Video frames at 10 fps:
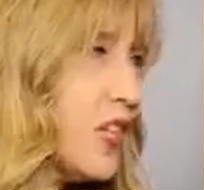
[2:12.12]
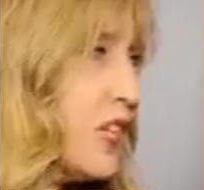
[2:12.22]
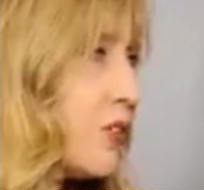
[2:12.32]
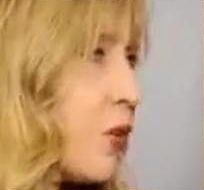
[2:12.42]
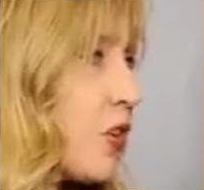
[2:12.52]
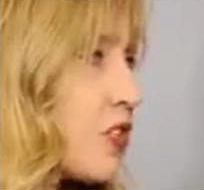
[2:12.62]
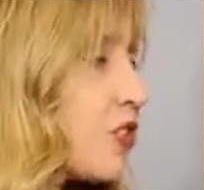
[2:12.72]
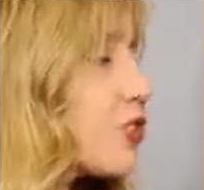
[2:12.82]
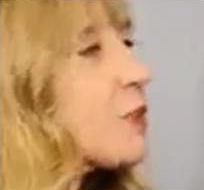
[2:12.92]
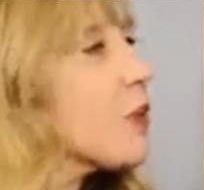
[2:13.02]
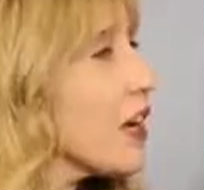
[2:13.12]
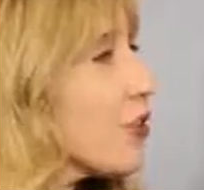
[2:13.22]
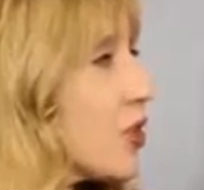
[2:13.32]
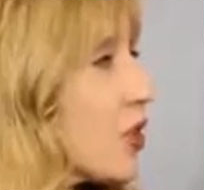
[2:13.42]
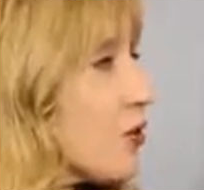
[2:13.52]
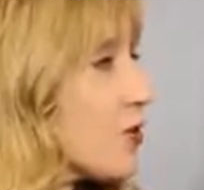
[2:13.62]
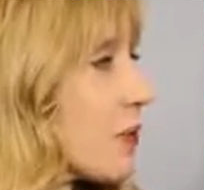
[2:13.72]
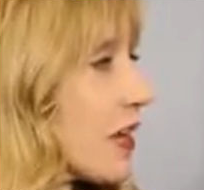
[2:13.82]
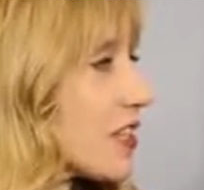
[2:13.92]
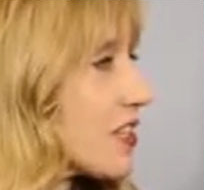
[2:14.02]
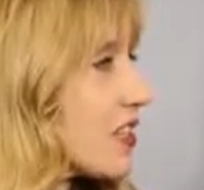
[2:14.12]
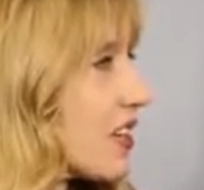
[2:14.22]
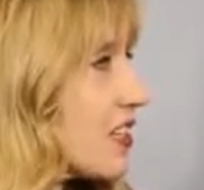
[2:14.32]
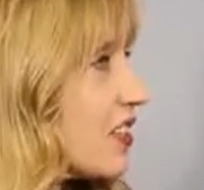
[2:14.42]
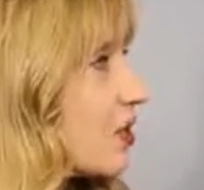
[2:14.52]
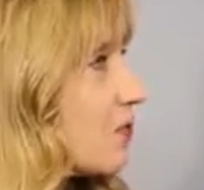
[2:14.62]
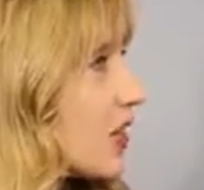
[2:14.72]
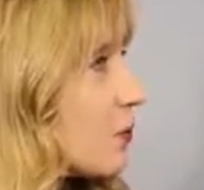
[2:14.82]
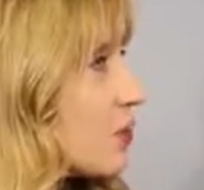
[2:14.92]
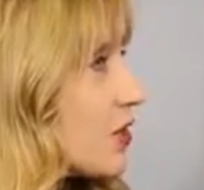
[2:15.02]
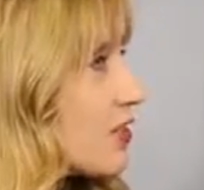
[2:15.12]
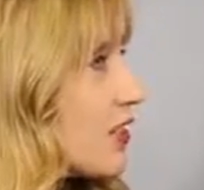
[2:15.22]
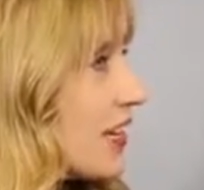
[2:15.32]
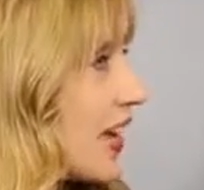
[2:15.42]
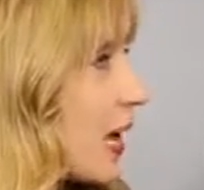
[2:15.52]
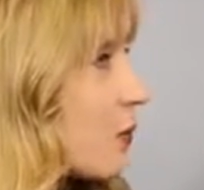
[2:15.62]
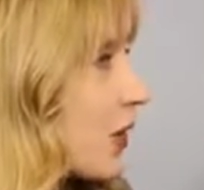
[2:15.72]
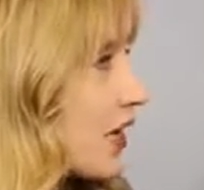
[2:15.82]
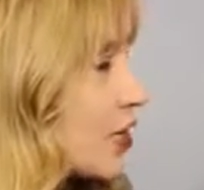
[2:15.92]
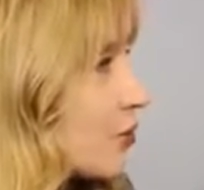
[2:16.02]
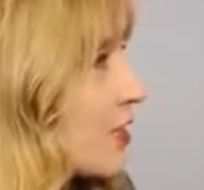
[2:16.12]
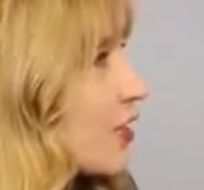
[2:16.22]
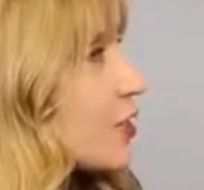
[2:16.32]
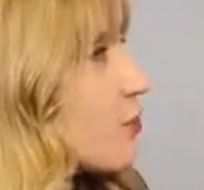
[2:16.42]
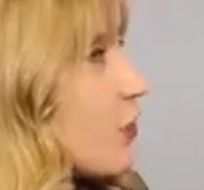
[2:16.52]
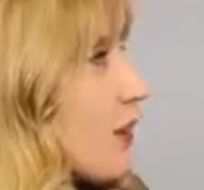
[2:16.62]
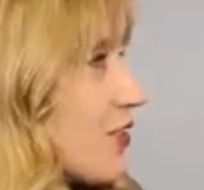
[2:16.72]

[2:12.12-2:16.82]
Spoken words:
Of course, you just put out news about a study that you've done with Amway. Can you tell us more about